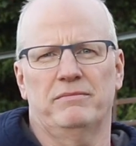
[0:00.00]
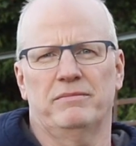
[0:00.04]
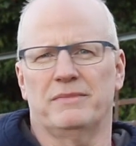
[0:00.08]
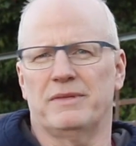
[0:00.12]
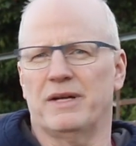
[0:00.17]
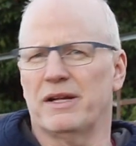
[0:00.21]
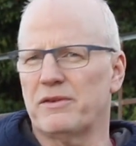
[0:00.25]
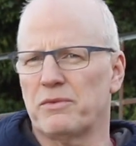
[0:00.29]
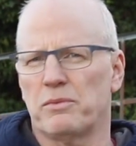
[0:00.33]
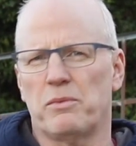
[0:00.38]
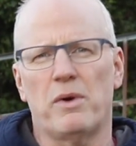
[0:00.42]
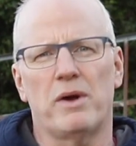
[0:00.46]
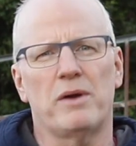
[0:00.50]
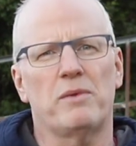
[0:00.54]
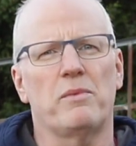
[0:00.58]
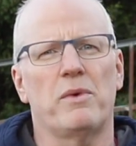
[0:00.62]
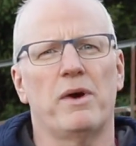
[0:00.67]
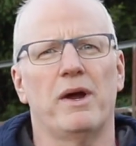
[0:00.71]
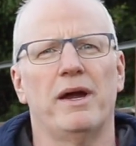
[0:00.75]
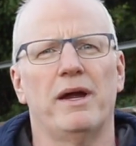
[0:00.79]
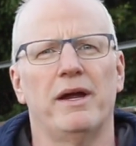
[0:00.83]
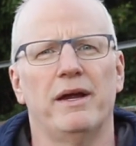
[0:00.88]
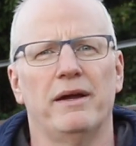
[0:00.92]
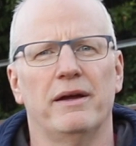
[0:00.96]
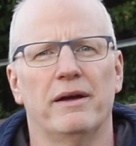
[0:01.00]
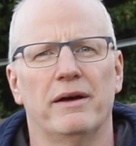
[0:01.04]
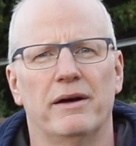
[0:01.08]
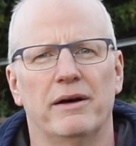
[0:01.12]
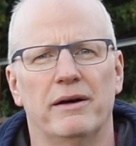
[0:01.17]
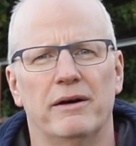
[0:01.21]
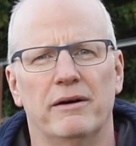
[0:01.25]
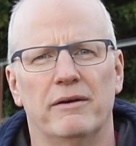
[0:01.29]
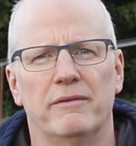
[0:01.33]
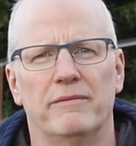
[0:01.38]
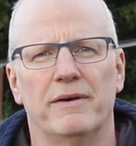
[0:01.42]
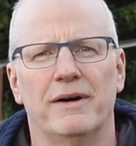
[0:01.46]
That's one way
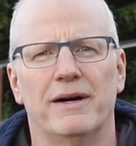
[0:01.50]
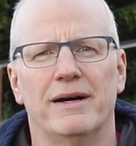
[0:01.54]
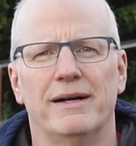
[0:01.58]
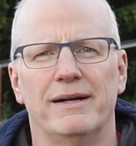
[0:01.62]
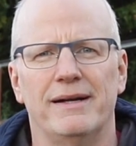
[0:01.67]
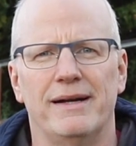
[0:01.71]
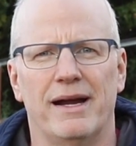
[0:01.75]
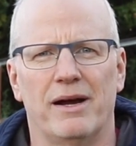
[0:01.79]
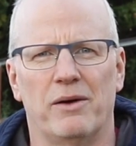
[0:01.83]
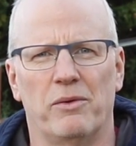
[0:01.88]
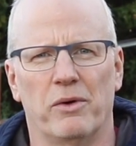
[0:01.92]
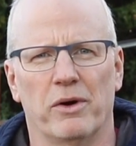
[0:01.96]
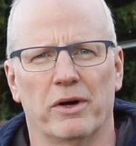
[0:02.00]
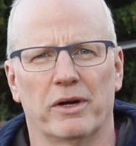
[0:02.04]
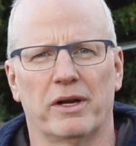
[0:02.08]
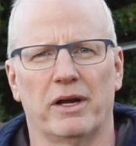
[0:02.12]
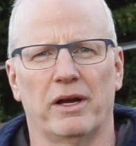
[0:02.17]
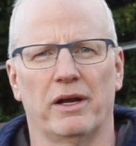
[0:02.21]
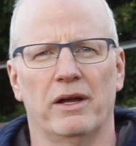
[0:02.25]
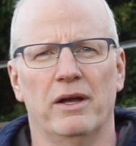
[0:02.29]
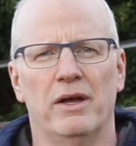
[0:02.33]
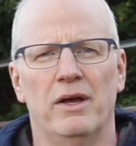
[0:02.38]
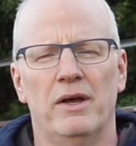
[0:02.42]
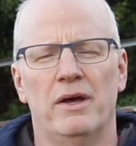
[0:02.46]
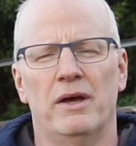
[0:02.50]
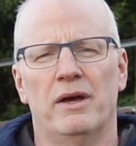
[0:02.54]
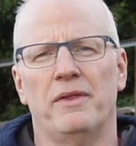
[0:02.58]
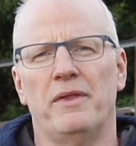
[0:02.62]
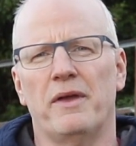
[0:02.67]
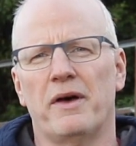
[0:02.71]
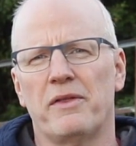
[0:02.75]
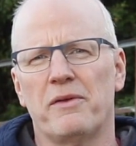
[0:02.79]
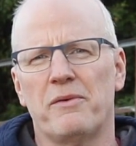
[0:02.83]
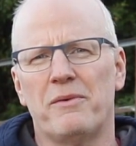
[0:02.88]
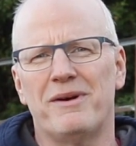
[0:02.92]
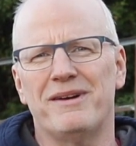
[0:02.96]
of networking.
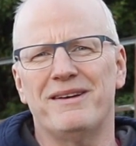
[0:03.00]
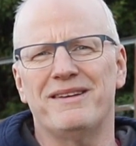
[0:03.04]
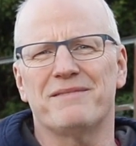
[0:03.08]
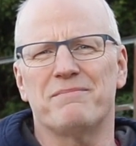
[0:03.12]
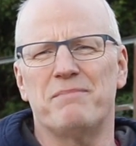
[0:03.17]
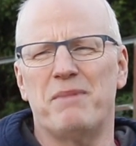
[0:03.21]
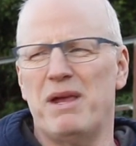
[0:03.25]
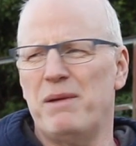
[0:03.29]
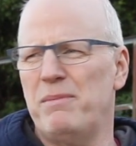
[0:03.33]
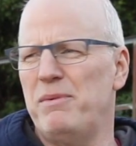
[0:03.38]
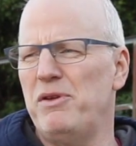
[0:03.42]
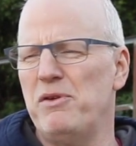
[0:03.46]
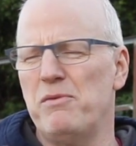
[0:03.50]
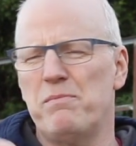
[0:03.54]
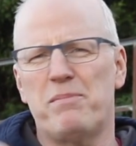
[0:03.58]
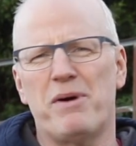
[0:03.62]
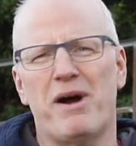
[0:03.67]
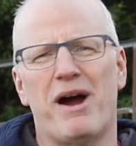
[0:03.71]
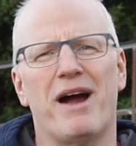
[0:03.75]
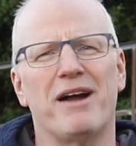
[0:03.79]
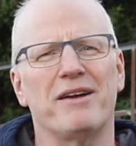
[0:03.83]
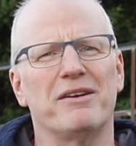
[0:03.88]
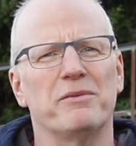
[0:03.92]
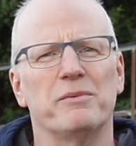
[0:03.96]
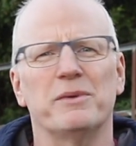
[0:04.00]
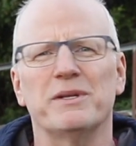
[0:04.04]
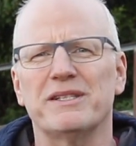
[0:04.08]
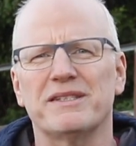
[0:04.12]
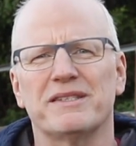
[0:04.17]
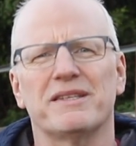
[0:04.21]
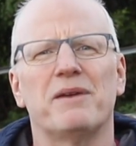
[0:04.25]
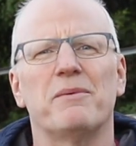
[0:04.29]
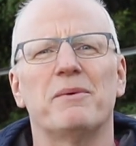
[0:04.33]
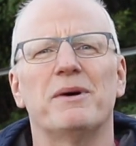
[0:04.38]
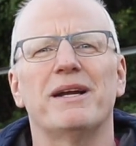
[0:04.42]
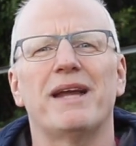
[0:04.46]
Another one is maybe you partner with
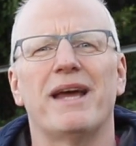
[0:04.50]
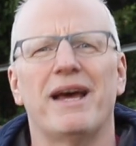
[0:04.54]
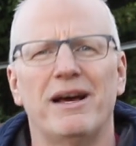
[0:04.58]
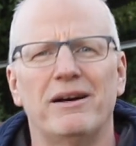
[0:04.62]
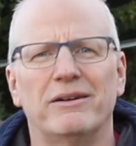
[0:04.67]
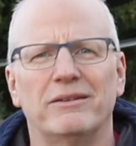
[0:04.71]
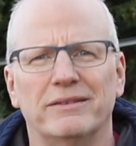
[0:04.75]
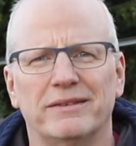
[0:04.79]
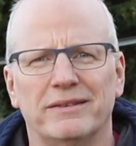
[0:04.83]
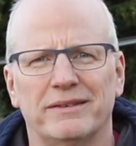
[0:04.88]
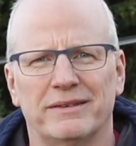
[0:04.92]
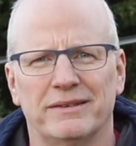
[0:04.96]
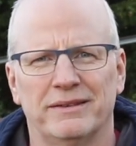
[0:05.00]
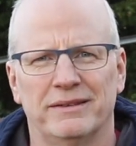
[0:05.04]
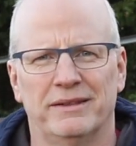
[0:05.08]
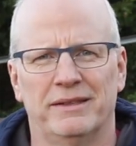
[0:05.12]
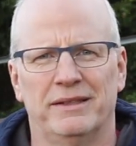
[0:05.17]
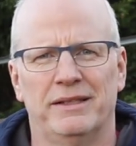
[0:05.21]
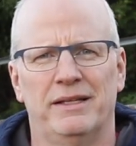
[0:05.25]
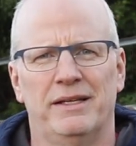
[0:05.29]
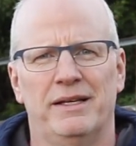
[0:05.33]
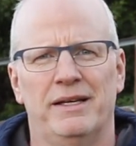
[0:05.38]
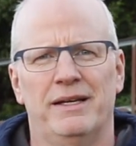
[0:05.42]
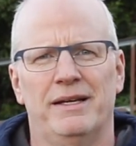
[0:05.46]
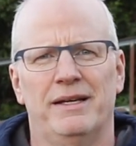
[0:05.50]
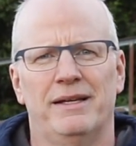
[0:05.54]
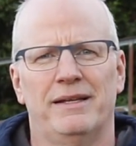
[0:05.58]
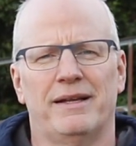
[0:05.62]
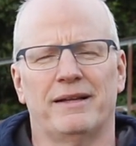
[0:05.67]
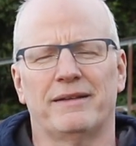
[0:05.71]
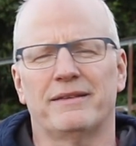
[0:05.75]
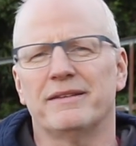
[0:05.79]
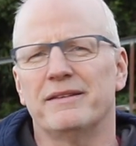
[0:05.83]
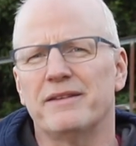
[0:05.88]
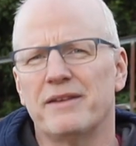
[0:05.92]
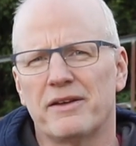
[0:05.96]
someone else.
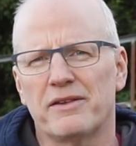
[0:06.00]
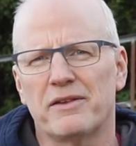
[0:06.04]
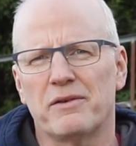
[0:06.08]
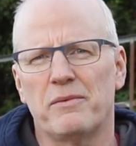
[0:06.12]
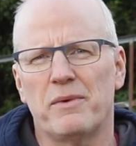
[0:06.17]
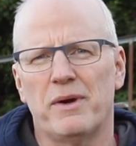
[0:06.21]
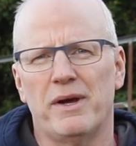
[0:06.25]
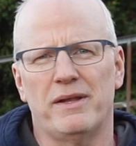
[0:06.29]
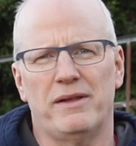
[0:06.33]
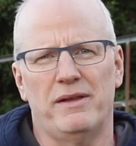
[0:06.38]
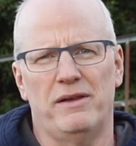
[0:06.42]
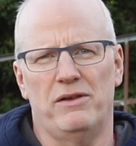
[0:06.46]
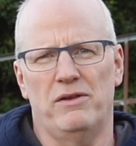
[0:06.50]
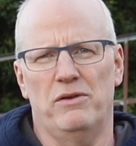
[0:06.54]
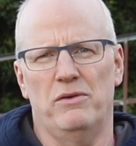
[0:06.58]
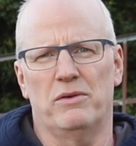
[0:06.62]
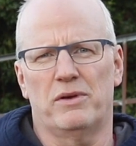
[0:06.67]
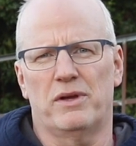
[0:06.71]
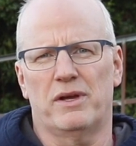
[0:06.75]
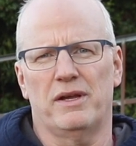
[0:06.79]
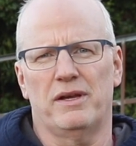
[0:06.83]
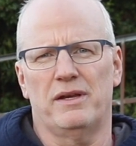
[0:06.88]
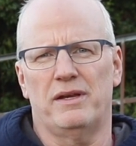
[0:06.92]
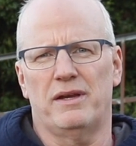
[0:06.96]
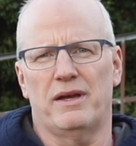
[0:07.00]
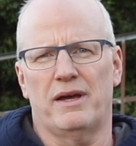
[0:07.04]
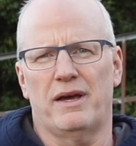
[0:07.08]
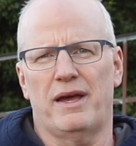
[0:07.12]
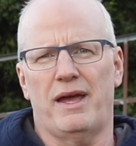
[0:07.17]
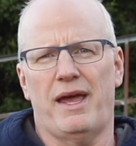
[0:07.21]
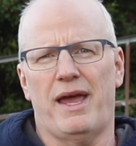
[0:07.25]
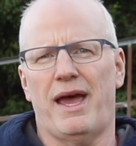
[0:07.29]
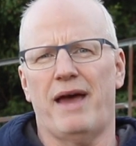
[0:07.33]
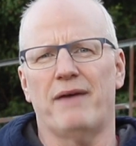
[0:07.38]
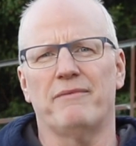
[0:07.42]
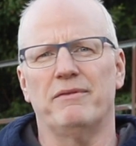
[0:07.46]
That's another way that you can
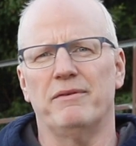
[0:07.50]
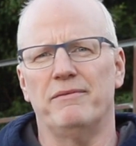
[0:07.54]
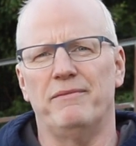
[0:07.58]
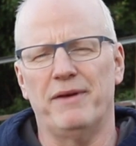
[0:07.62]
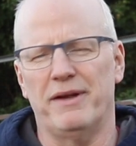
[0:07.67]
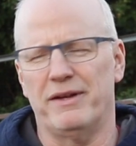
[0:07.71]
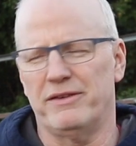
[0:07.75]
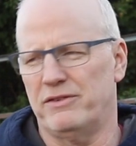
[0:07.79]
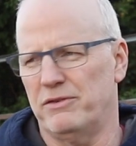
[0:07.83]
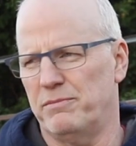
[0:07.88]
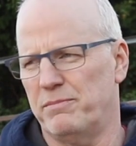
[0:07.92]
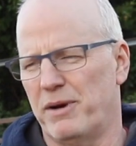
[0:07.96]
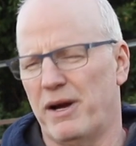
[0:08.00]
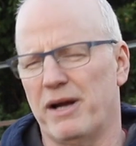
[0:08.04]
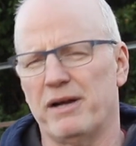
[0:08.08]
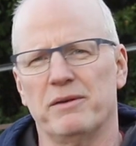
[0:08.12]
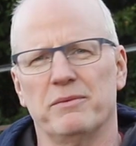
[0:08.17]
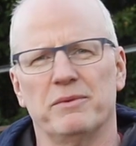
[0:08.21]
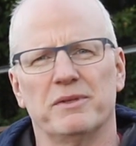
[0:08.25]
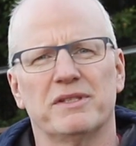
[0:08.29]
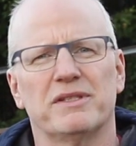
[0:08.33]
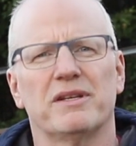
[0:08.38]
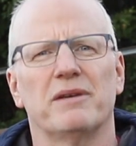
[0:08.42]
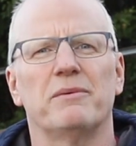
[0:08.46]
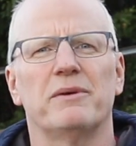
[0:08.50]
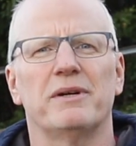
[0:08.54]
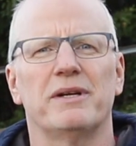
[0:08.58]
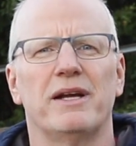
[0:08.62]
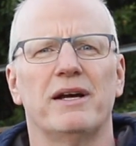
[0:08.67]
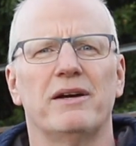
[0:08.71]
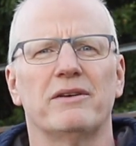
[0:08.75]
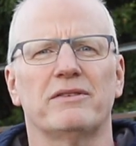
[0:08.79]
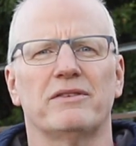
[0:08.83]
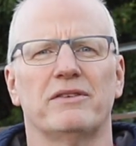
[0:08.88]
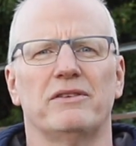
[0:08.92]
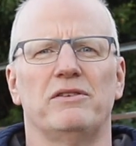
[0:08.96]
have events. You partner with someone
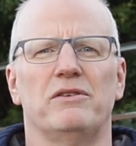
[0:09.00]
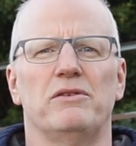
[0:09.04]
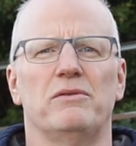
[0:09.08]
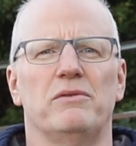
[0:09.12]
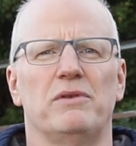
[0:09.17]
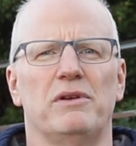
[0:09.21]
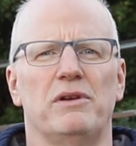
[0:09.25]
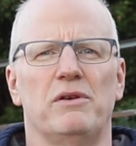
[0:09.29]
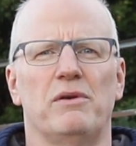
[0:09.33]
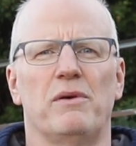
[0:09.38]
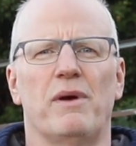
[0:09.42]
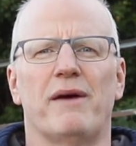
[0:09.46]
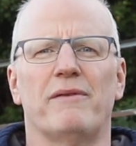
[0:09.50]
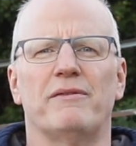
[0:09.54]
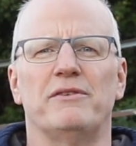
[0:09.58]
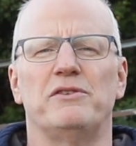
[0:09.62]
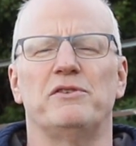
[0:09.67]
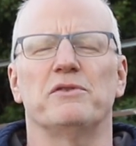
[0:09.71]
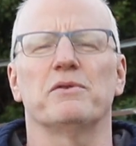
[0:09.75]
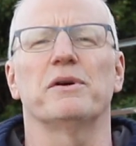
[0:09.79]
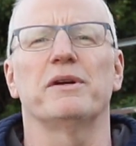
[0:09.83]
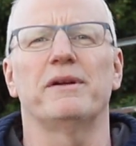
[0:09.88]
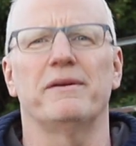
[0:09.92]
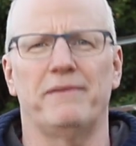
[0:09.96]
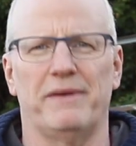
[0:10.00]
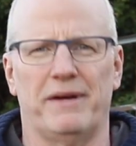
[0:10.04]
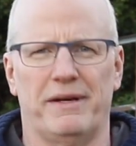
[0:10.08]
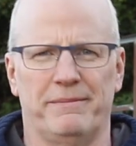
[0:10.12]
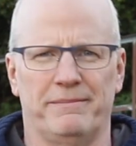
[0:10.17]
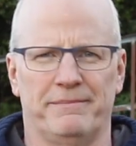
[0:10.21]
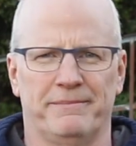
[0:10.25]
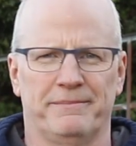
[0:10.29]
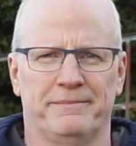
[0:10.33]
else and you have a joint event.